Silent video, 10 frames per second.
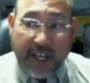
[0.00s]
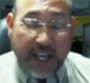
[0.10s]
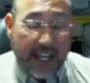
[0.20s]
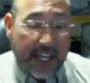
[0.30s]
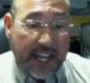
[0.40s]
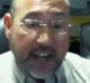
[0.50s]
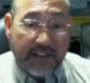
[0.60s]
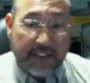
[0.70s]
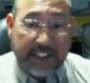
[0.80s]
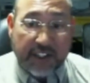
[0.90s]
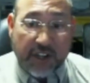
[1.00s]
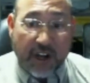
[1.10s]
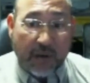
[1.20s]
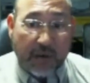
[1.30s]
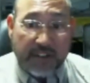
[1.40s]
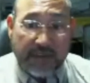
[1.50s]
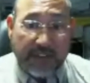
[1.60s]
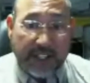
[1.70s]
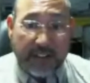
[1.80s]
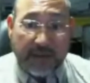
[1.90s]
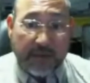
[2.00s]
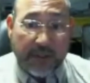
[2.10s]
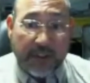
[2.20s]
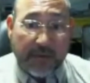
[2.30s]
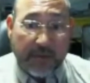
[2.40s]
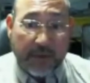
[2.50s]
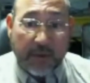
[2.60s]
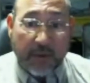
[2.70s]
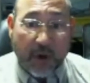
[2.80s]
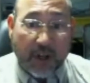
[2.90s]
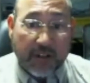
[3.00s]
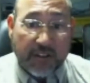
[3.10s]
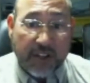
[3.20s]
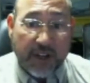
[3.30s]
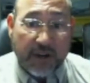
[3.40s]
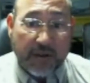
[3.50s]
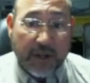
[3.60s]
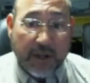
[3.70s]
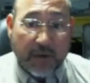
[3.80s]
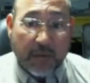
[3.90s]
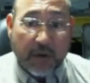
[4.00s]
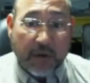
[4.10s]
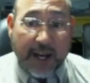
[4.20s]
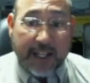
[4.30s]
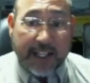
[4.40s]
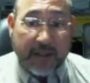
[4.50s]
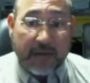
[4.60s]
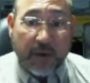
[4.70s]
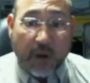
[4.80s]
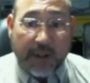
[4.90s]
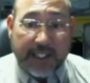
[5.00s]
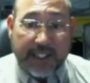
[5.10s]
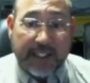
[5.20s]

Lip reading: and every stall was filled with work. So we're rocking and rolling.